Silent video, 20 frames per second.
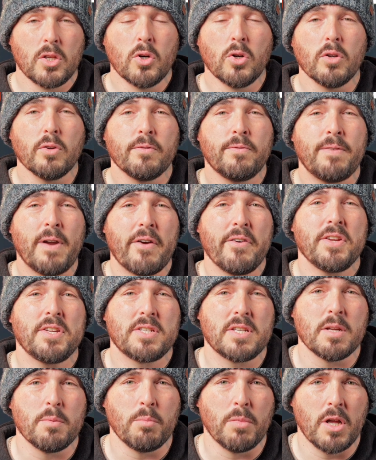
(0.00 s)
they all look very
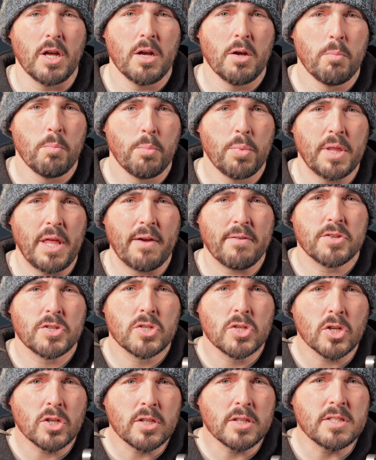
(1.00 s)
similar, but they have
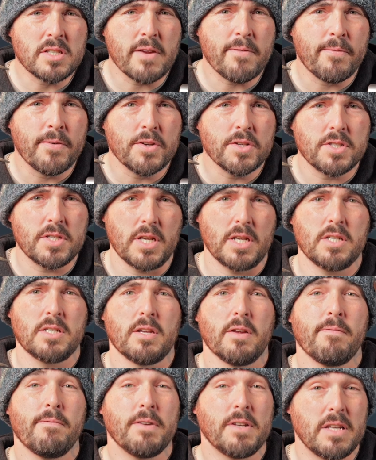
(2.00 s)
subtle differences
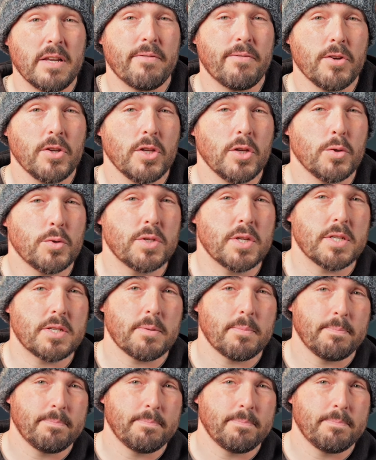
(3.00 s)
for different uses.